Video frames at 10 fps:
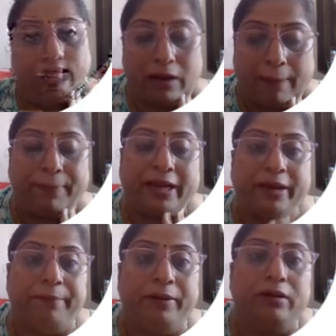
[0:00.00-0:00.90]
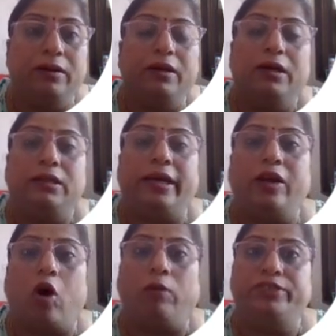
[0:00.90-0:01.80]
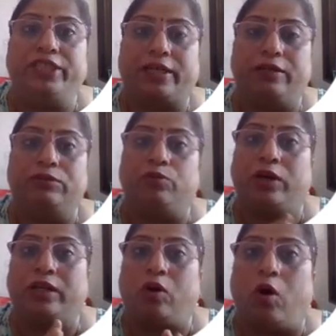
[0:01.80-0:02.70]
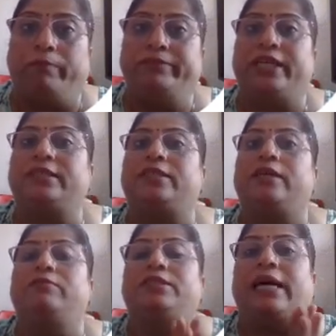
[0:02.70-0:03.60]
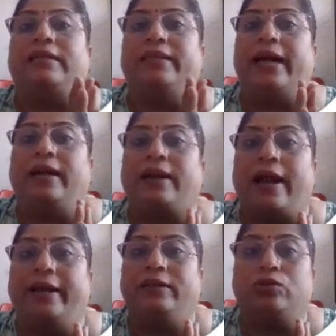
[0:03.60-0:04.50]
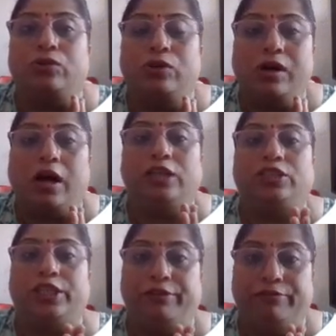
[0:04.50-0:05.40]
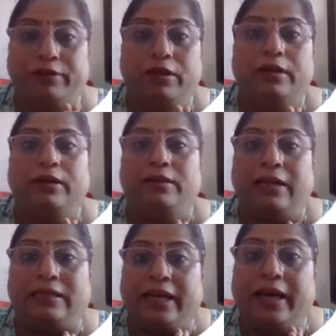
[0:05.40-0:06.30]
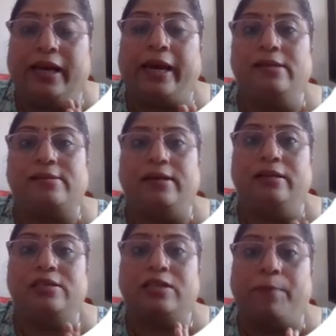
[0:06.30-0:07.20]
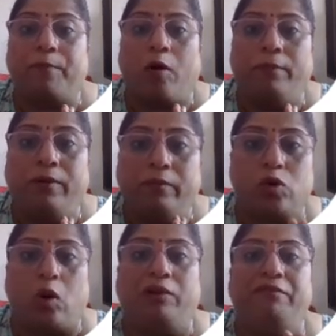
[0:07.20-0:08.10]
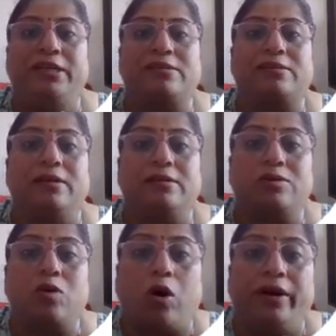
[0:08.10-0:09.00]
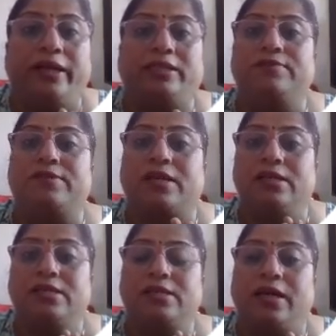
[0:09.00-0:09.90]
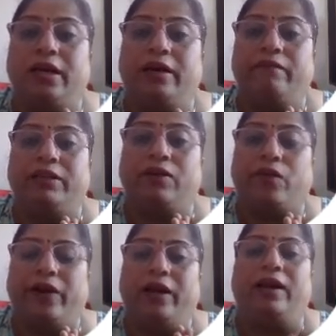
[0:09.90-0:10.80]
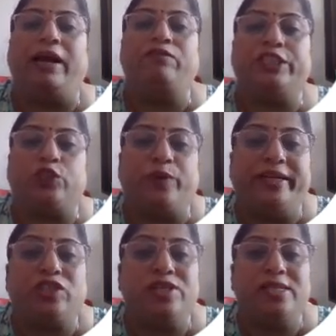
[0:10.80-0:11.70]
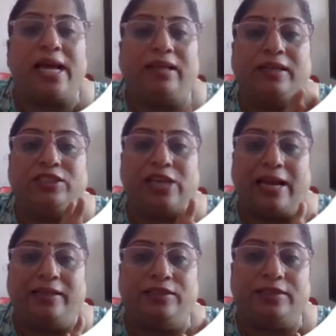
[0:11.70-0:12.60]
applicable. Then objectives. What are the objectives that they are trying to achieve? The thinking skills, the problem solving skills, cognitive skills, dealing with the real life situations and the challenges.